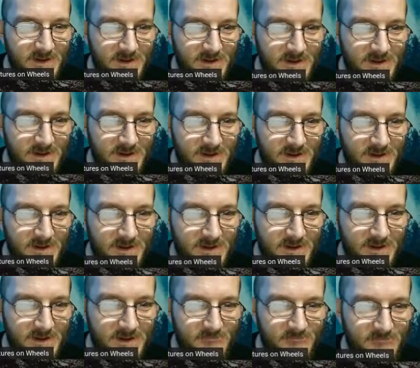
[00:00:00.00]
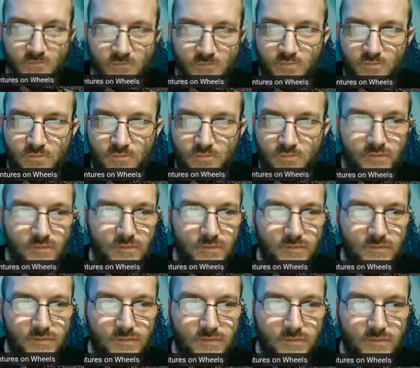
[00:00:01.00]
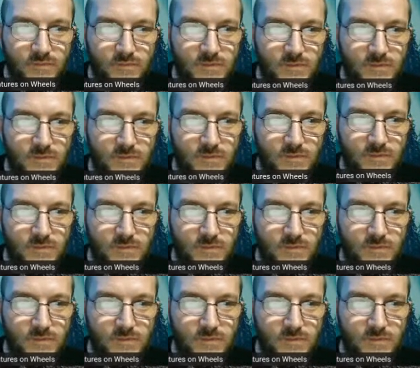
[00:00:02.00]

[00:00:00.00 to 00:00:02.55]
But yeah, any stuff that you guys